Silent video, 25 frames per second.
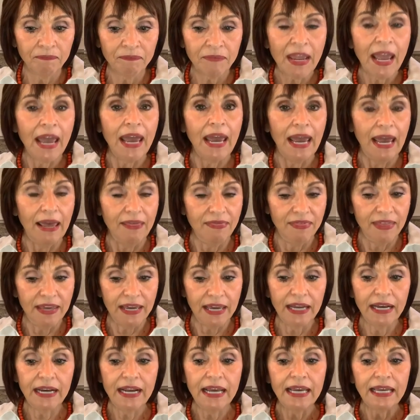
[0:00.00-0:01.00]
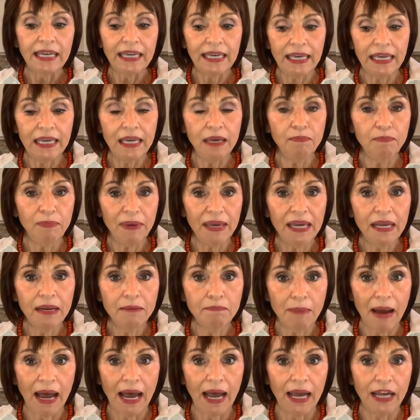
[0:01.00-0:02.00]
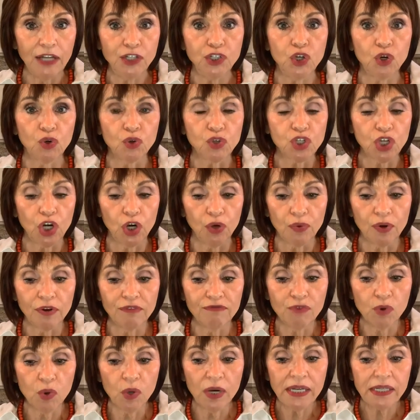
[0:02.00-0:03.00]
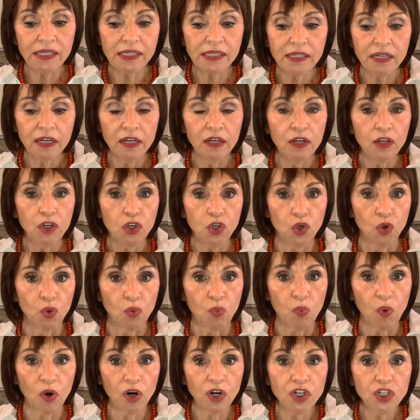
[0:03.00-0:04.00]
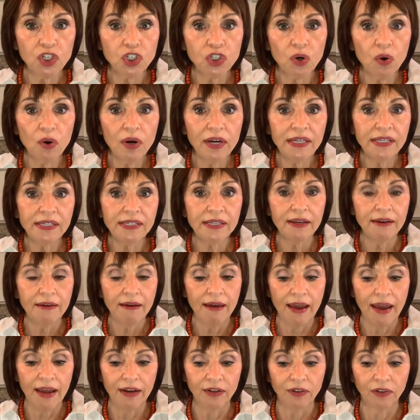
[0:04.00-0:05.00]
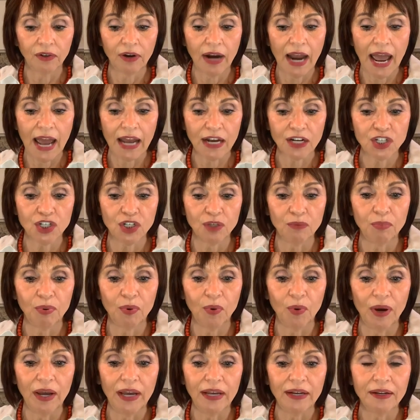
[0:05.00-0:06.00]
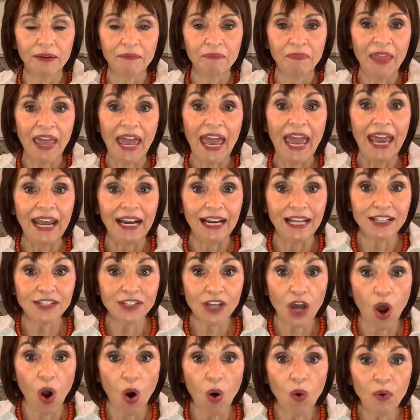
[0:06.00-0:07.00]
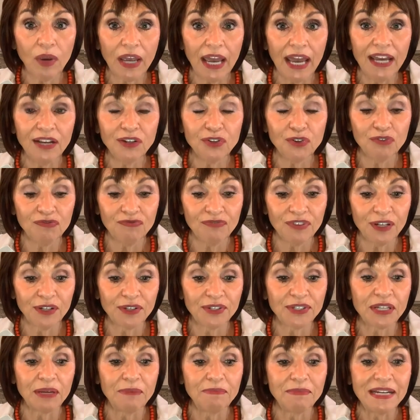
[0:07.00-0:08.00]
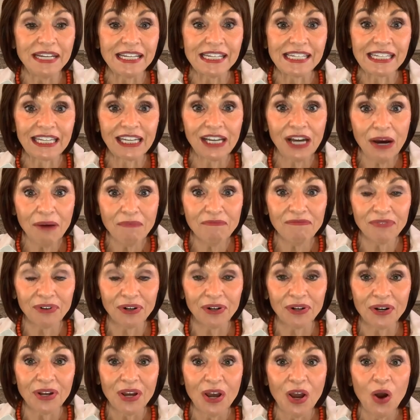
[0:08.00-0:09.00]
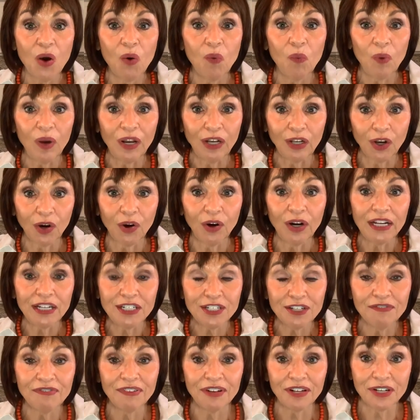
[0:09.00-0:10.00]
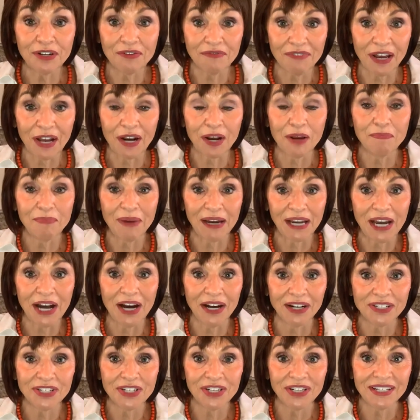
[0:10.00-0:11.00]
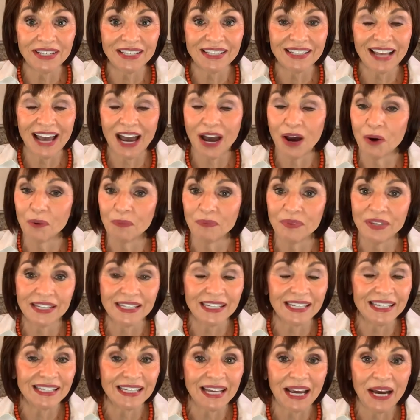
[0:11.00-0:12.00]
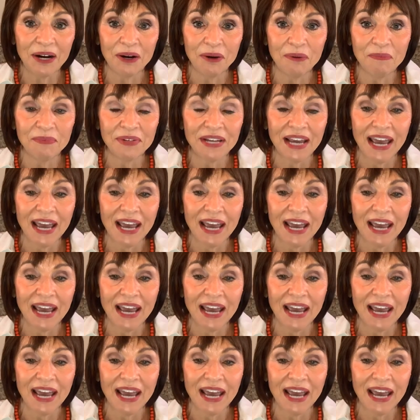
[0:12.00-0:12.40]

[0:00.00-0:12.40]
And then keep in mind your tone of voice, your word choice, and your action point. And it's okay to feel some discomfort when learning to develop a conscience. I hope this has helped.